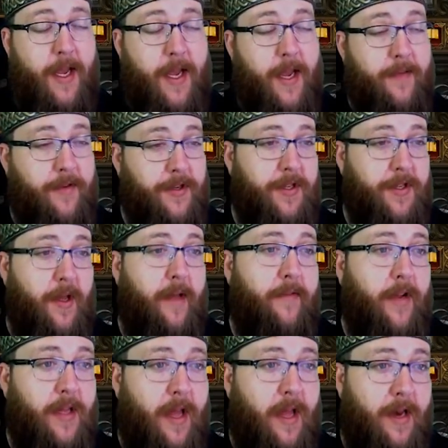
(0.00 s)
If you're still
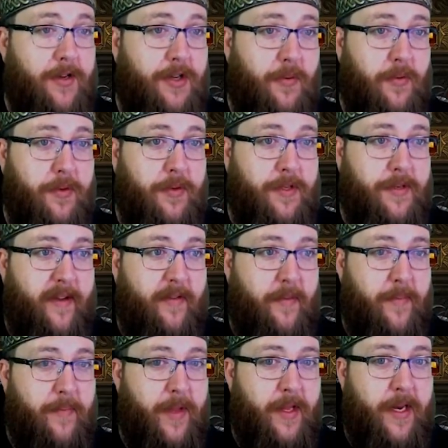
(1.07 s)
having a lot of trouble with
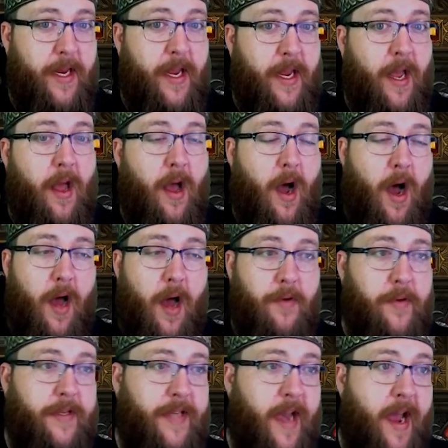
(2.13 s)
survivability,
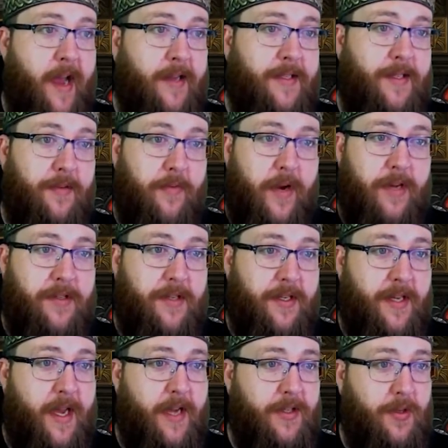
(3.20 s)
auto attacks and ranged
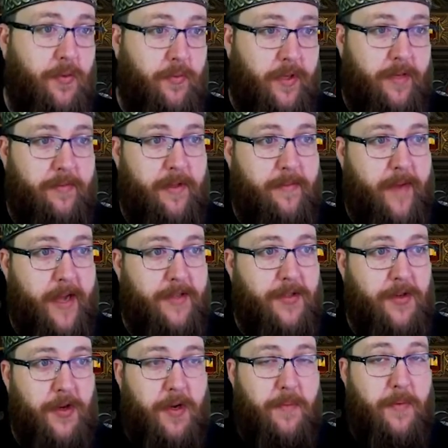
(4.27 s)
attacks are really, really bad,
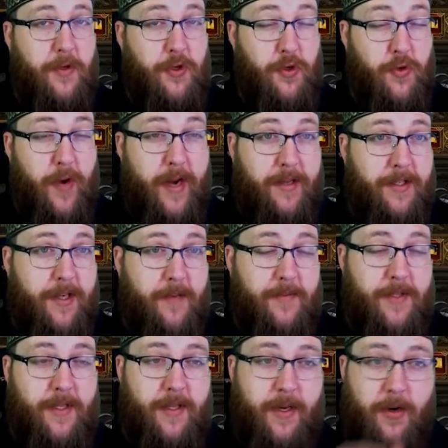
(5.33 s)
so you can put strength
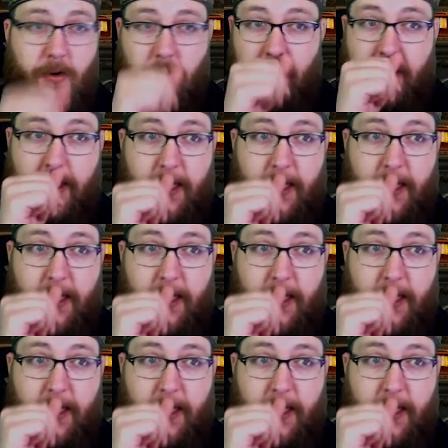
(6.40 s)
gems in there early.